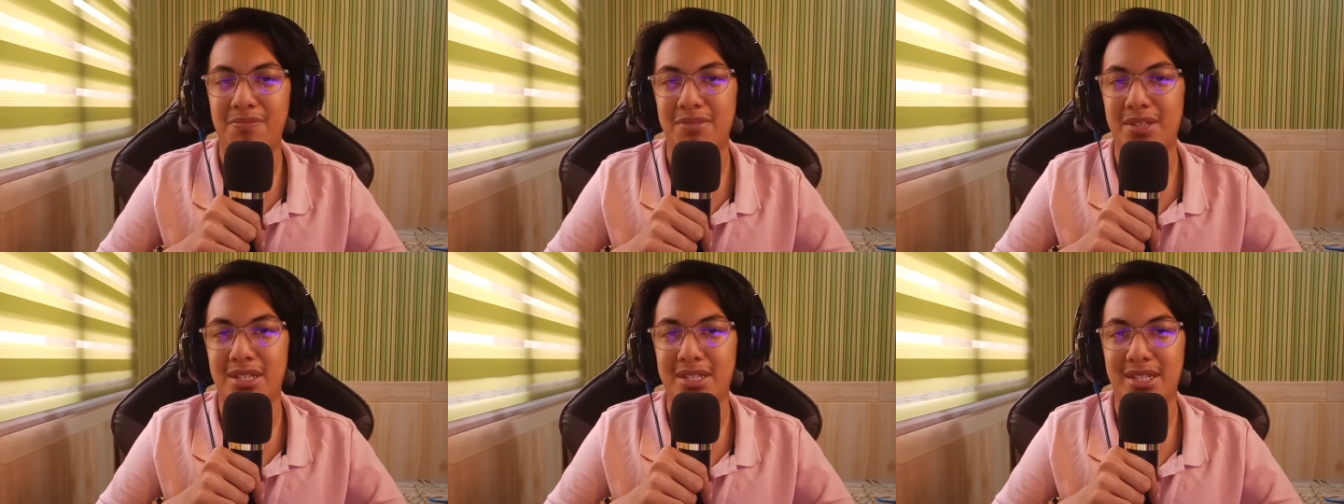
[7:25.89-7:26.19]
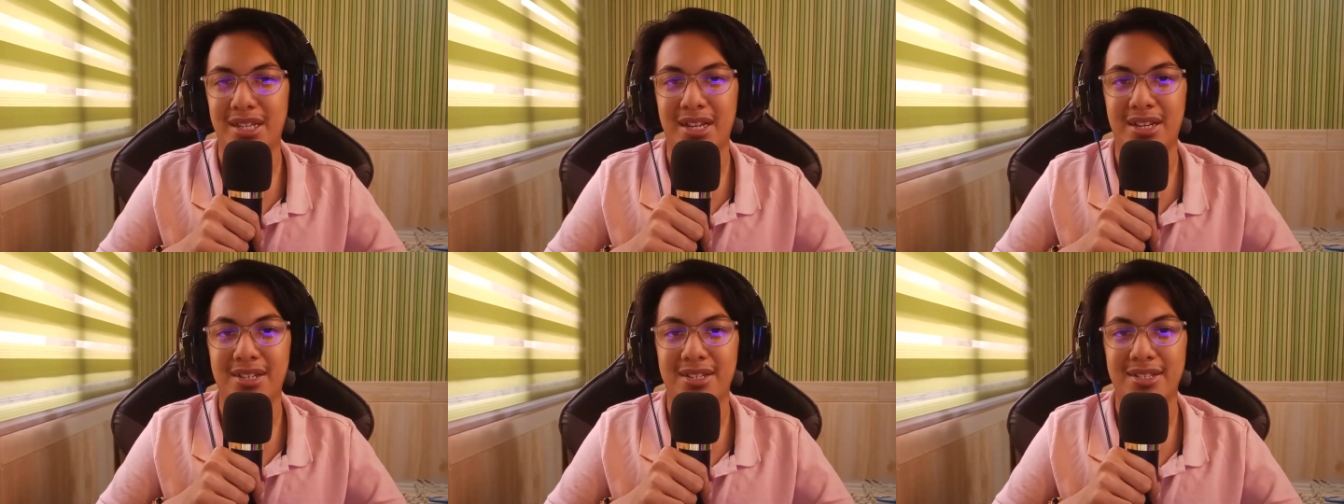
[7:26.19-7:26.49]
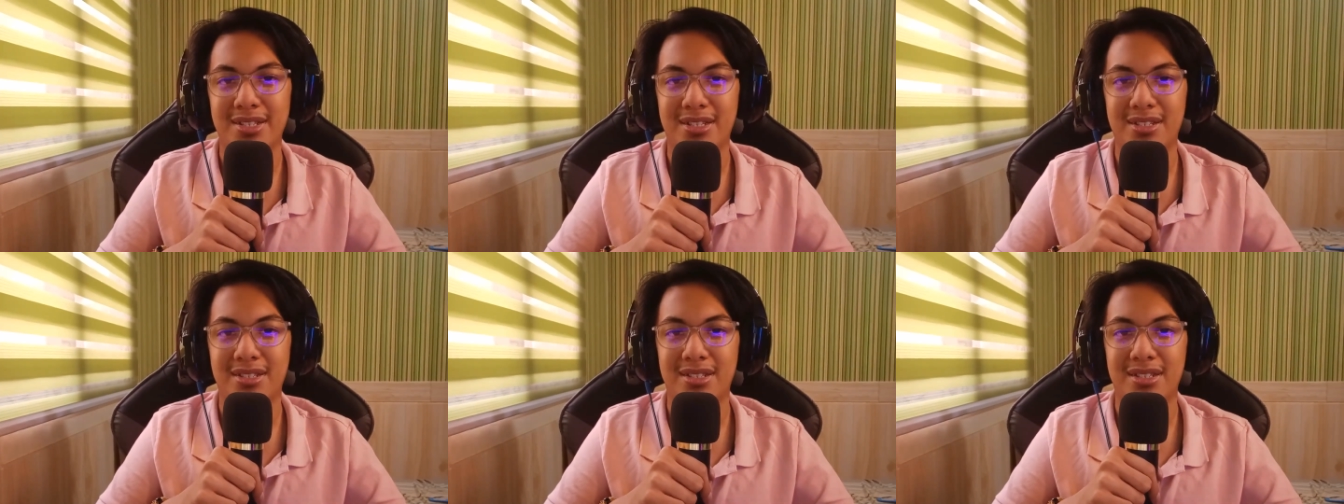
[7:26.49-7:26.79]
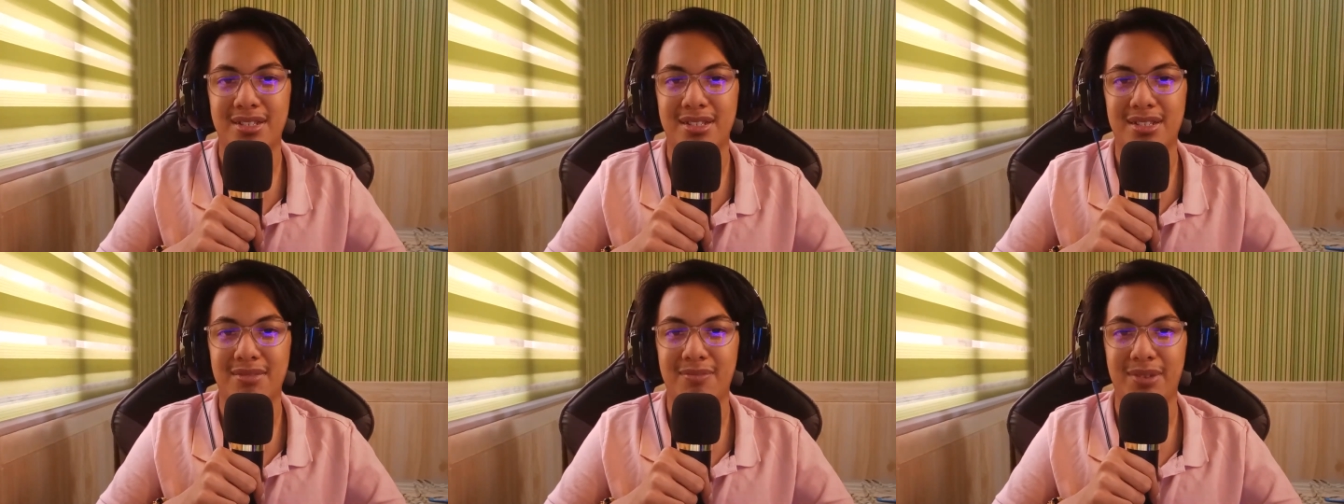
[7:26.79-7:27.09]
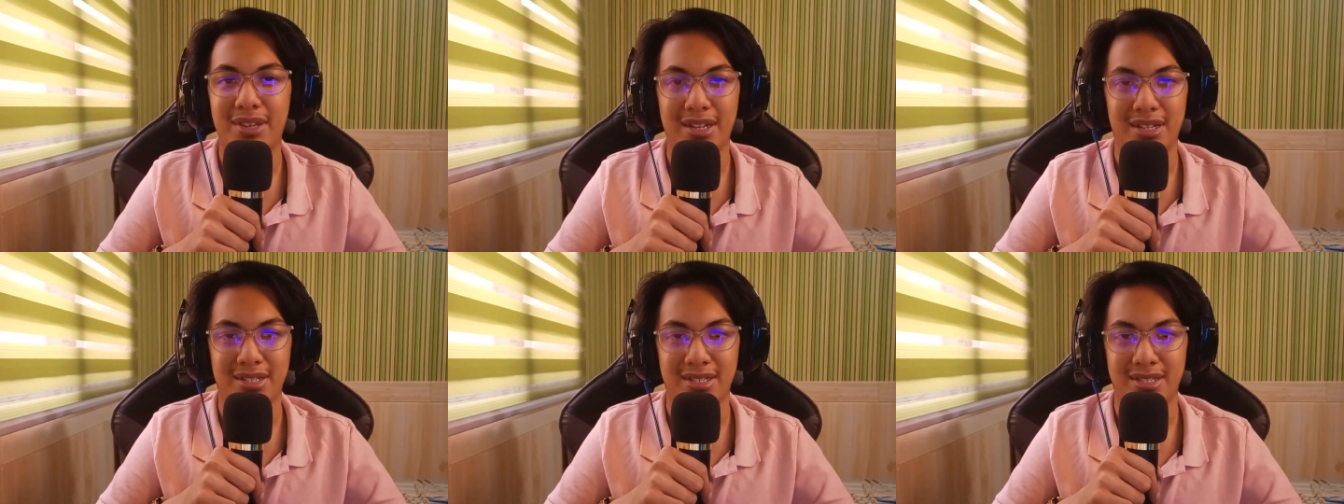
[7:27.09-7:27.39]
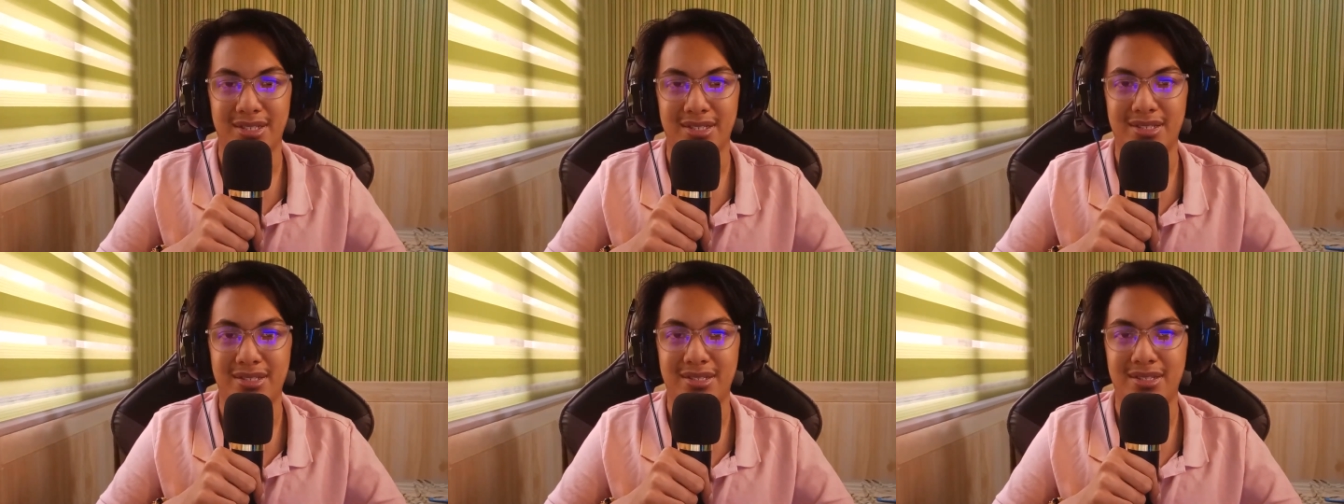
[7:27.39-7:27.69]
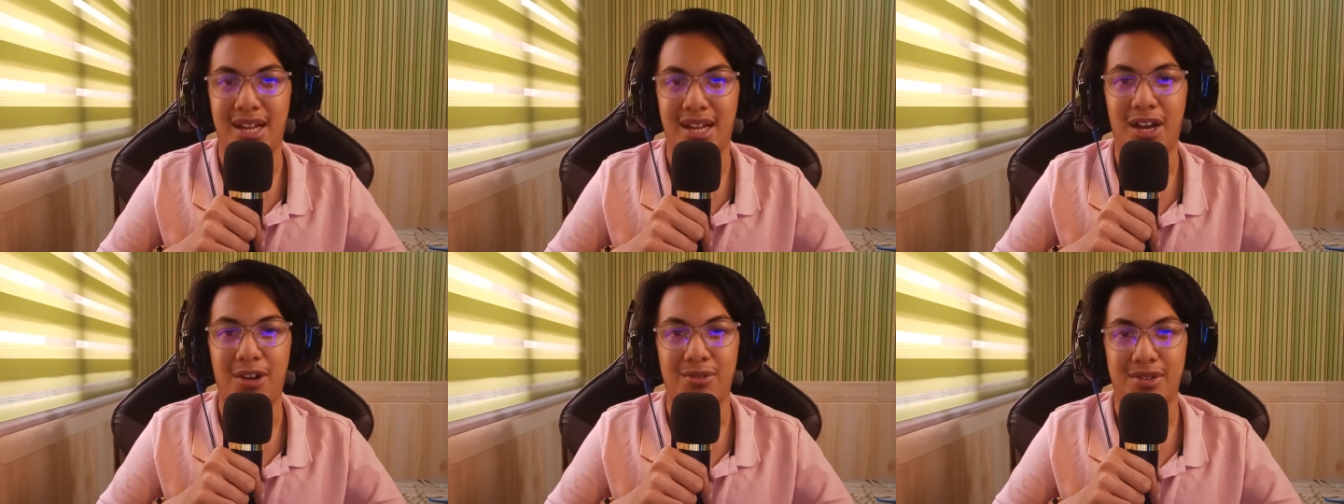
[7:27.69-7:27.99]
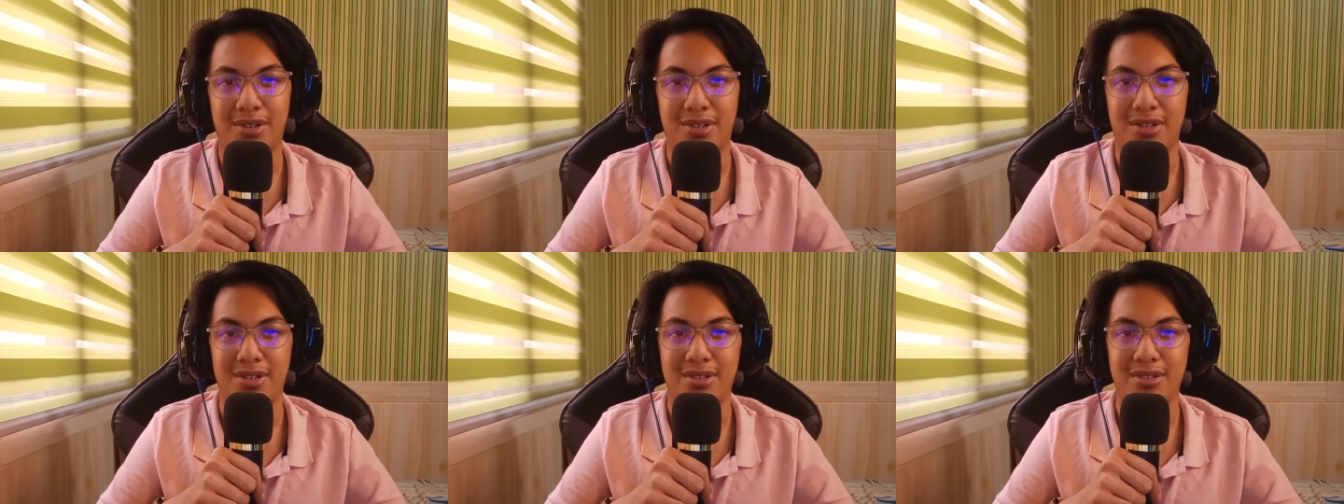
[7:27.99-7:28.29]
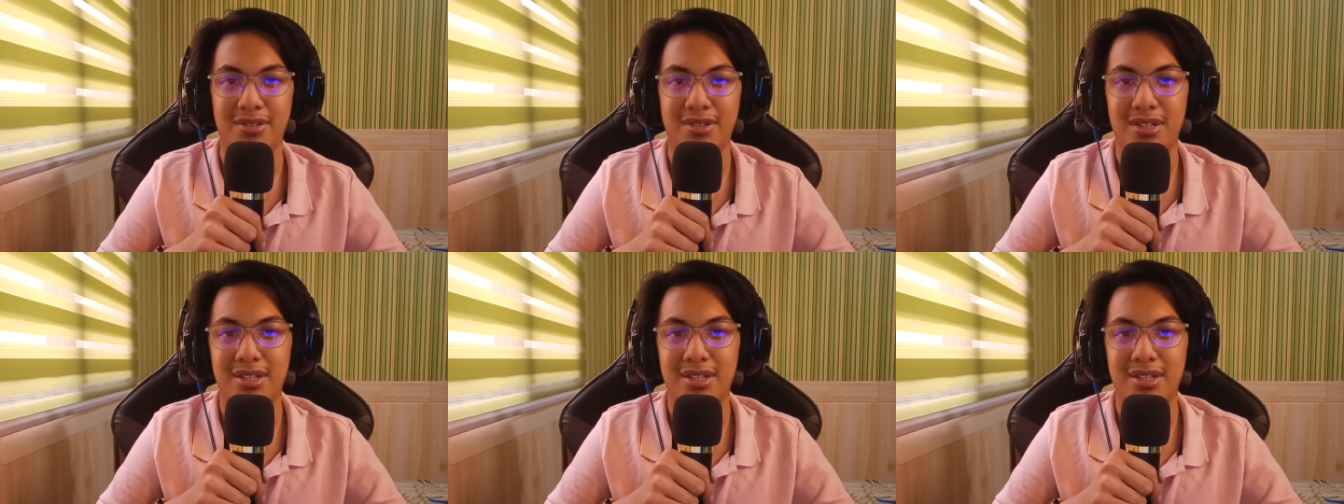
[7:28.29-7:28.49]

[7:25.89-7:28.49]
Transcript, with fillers: the stairs because our